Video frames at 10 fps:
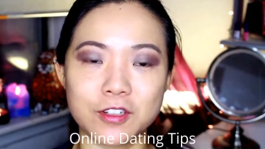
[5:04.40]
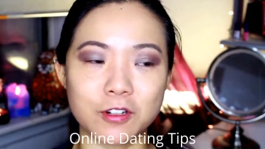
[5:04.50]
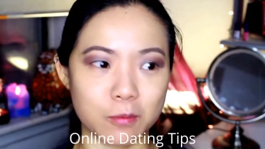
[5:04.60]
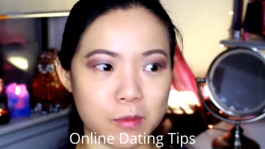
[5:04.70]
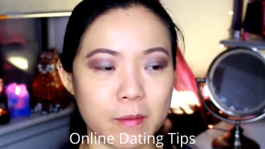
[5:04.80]

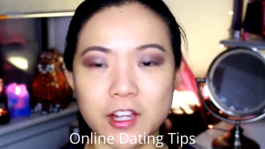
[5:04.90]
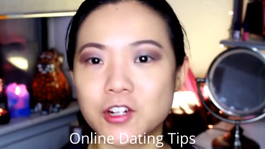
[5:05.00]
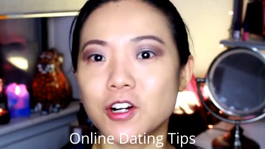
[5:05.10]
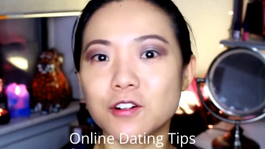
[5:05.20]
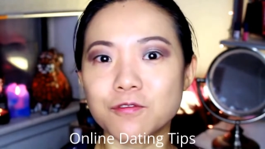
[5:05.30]
you're gonna be my
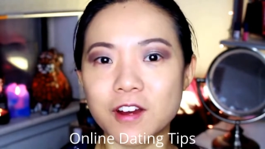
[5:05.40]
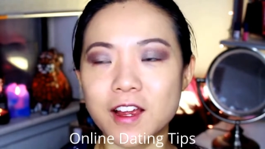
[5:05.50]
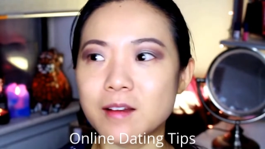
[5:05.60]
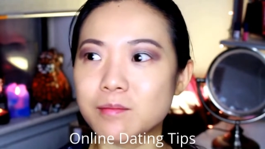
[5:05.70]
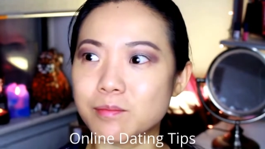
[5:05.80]

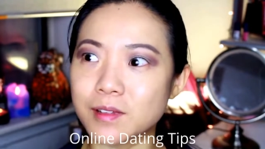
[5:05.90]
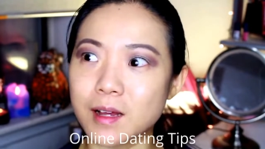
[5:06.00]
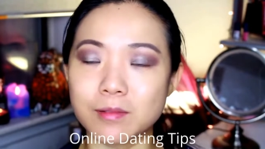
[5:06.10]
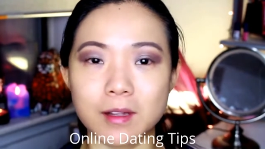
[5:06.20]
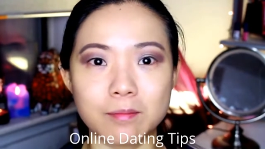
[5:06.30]
girlfriend,
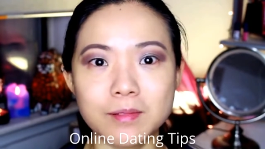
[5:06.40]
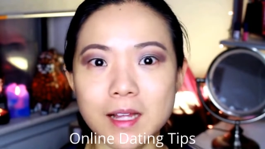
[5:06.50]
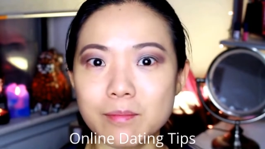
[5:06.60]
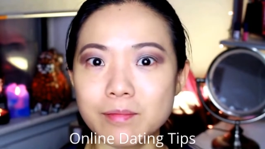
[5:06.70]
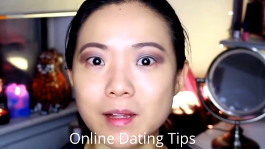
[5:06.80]
blah blah
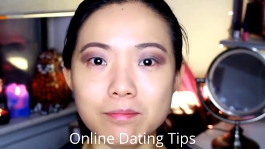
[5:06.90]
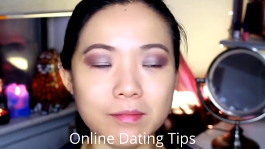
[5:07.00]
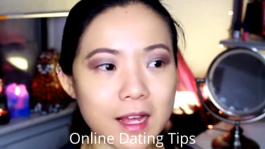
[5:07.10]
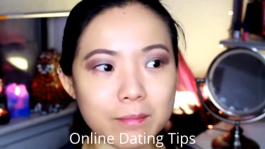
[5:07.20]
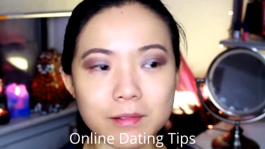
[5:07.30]
blah blah
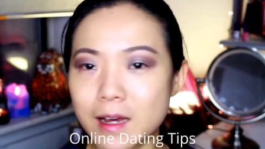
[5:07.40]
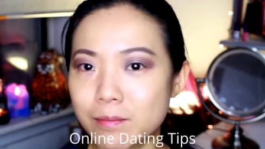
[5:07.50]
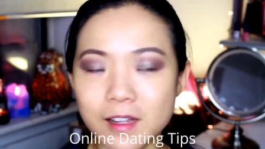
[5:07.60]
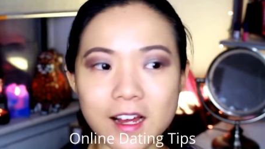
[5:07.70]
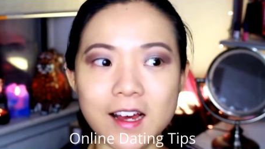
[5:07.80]
blah
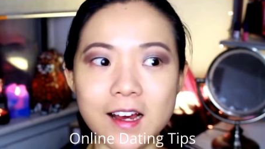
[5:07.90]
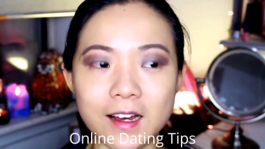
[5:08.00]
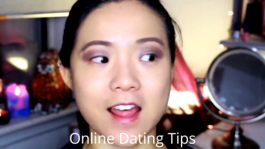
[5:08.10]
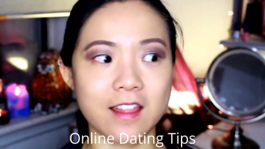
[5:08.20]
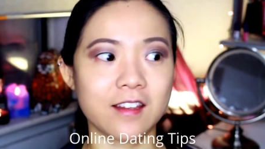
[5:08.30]
blah
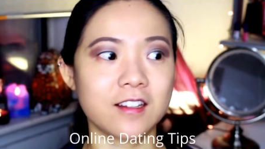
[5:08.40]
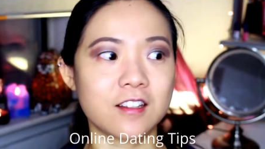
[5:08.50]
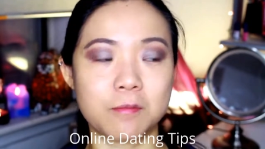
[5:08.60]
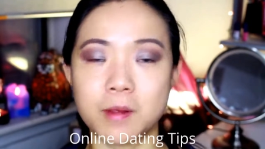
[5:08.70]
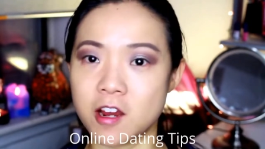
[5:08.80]
blah, and then they
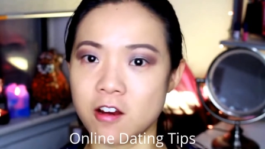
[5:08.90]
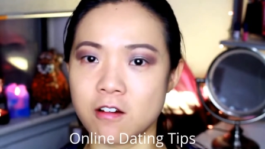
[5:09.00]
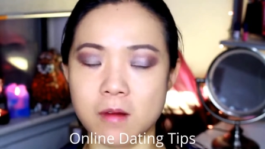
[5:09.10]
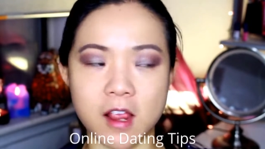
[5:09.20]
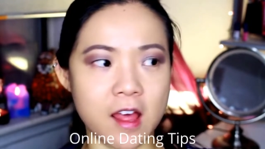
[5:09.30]

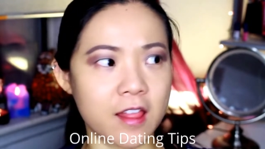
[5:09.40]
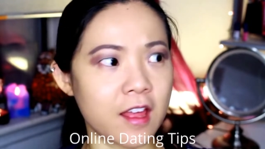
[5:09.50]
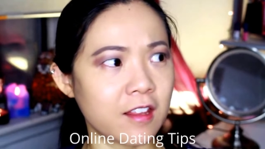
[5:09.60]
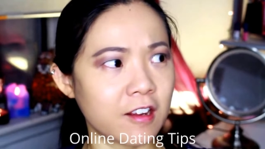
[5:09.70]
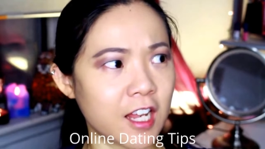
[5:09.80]
disappear, and
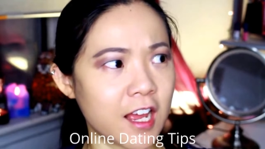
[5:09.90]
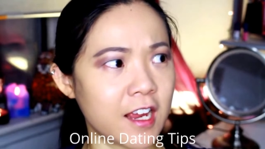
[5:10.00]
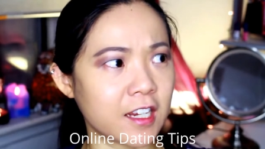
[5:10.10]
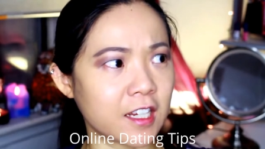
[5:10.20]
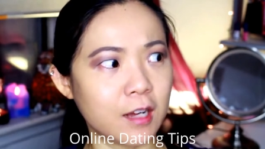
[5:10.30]
then they're
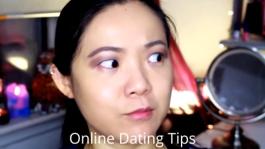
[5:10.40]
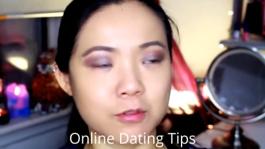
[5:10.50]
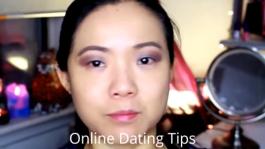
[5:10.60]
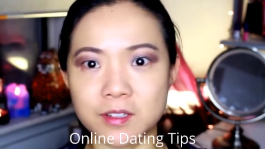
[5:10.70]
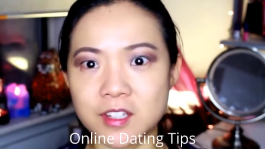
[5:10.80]
like, I'm
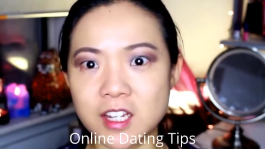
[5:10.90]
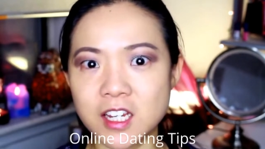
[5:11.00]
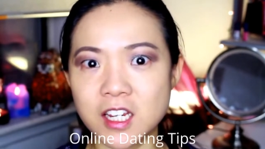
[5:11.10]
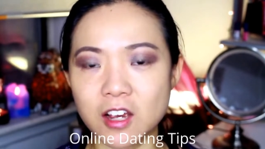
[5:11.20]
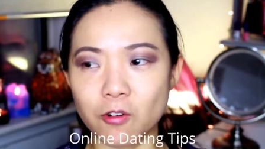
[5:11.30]
too
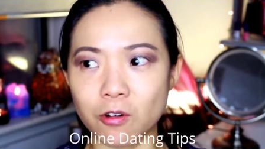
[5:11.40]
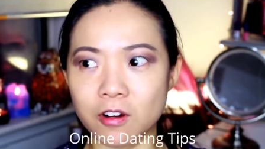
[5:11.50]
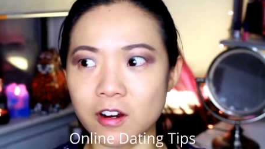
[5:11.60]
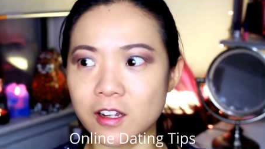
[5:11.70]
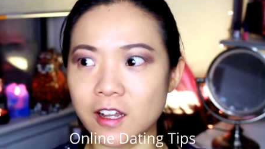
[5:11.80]
busy,
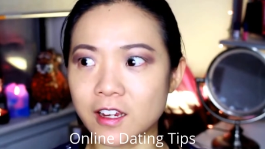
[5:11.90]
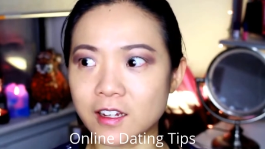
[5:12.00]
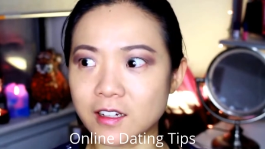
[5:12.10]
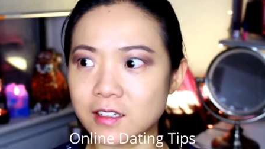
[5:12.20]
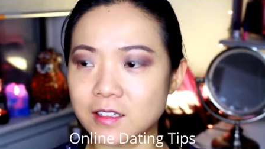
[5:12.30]
or
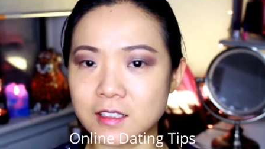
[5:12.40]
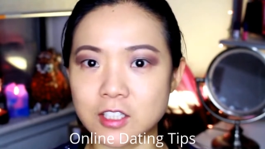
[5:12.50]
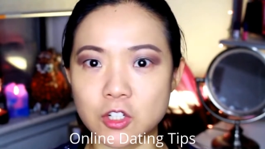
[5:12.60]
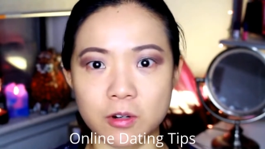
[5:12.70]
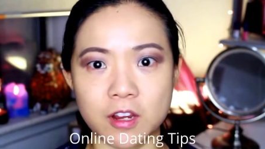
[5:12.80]
like
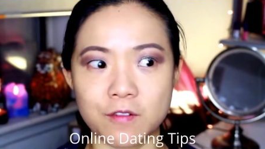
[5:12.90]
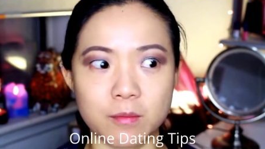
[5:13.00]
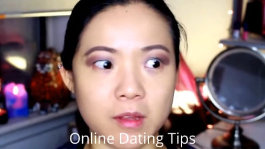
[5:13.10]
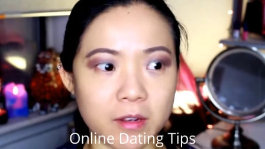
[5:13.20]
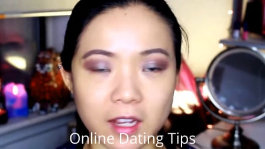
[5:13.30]
you don't hear
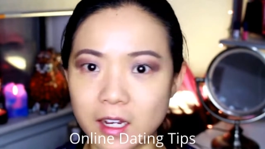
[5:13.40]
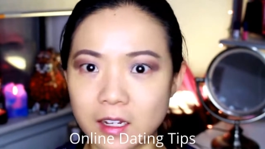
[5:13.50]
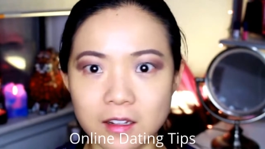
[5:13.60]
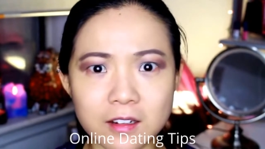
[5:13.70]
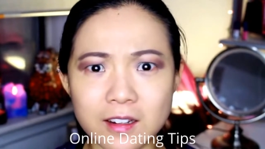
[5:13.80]
from them
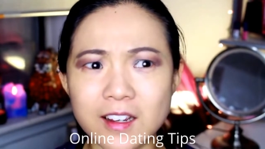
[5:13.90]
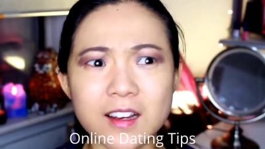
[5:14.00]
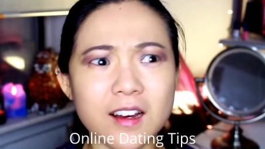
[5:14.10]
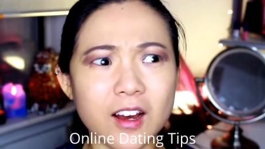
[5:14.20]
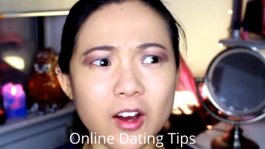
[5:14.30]
again. You're like,